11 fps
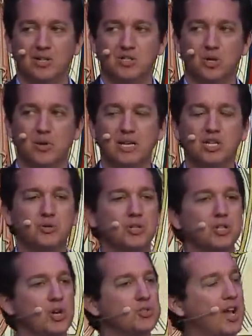So when
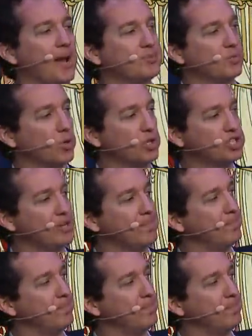Israel goes up to worship